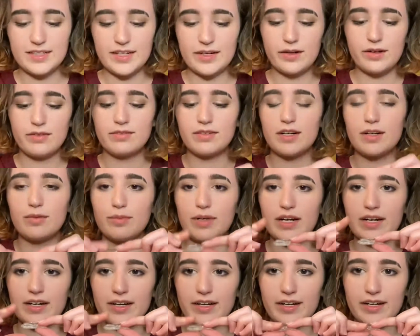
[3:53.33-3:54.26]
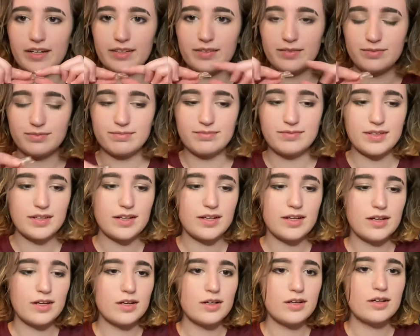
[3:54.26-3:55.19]
I've got my
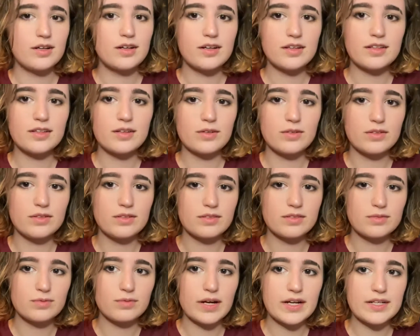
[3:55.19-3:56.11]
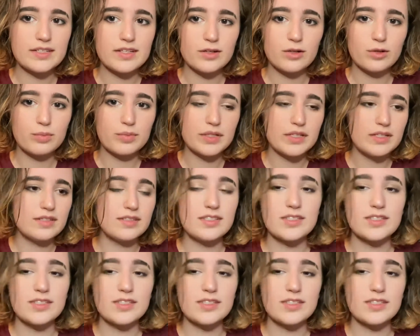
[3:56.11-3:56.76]
little rectangle piece.